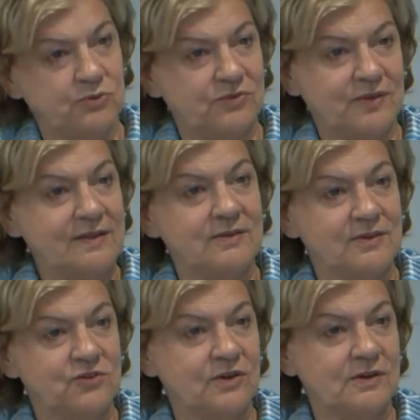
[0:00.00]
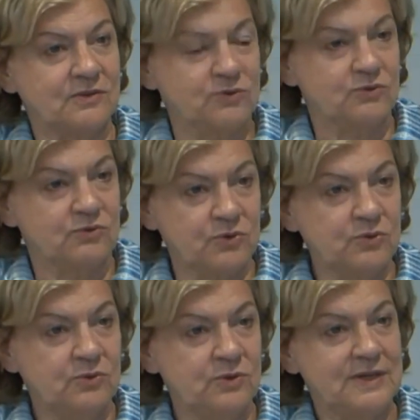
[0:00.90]
send the children to
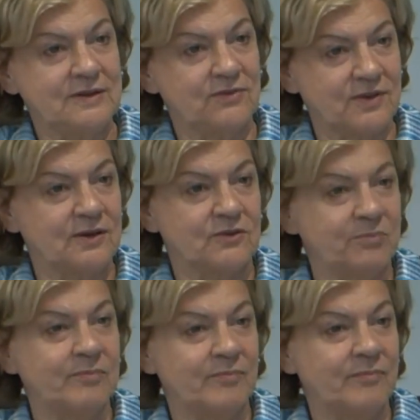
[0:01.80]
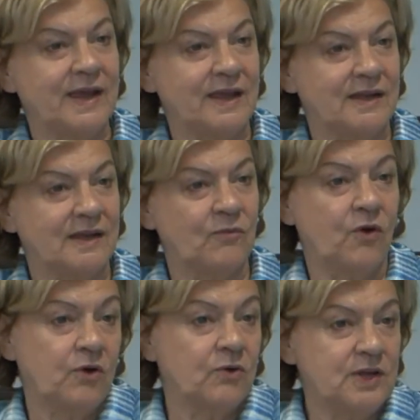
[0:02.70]
school instead of making them
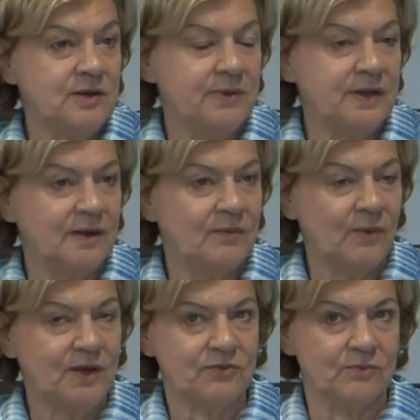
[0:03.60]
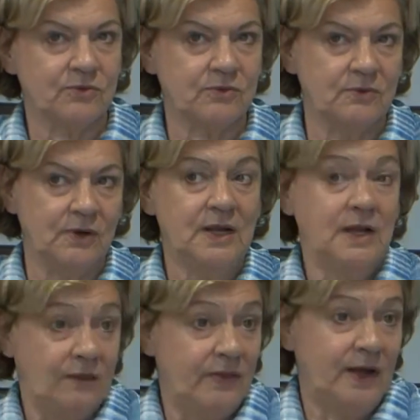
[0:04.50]
work or keeping them away from school.
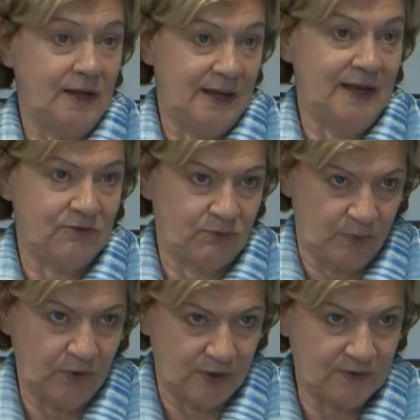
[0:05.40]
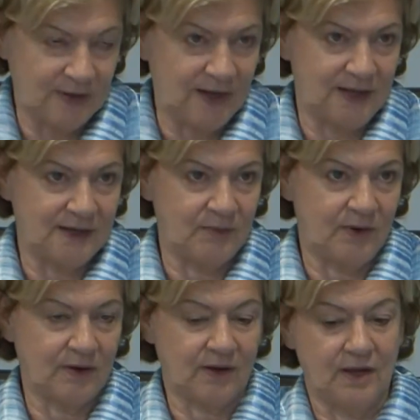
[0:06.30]
That has worked in Latin
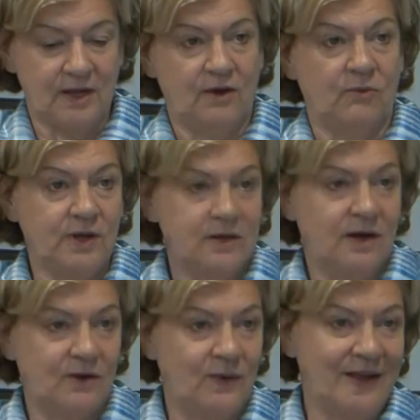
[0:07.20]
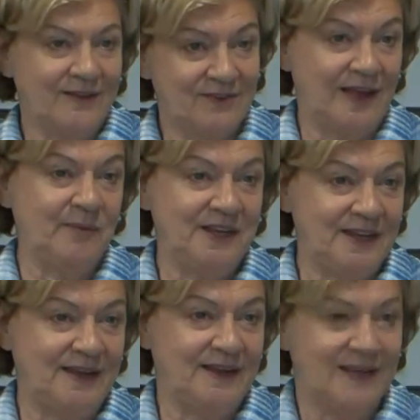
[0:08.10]
America. We are now
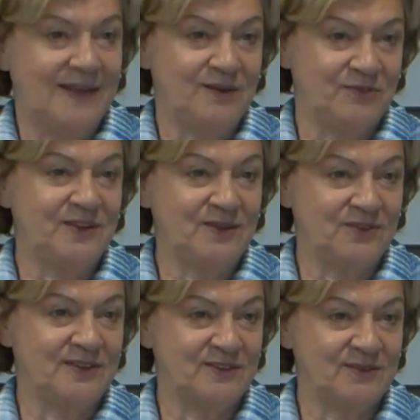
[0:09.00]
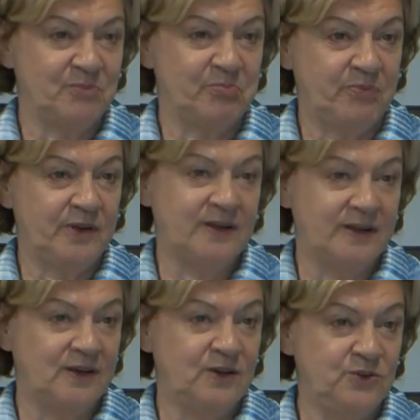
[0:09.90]
examining if this is
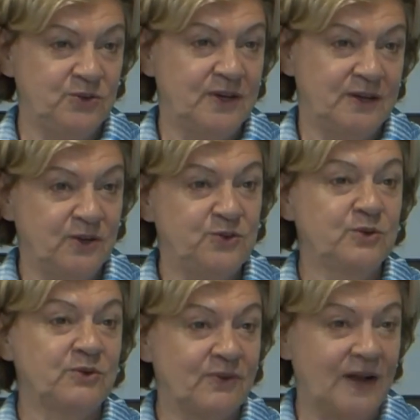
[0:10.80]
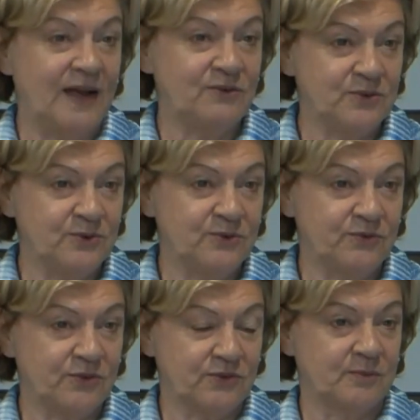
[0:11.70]
a useful avenue
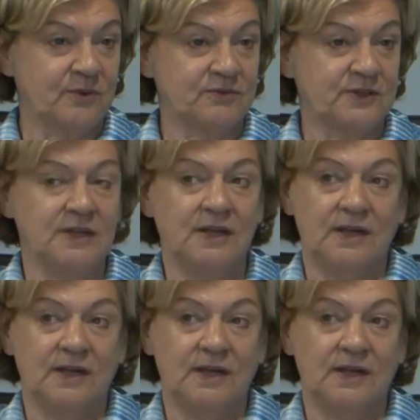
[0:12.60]
for some of the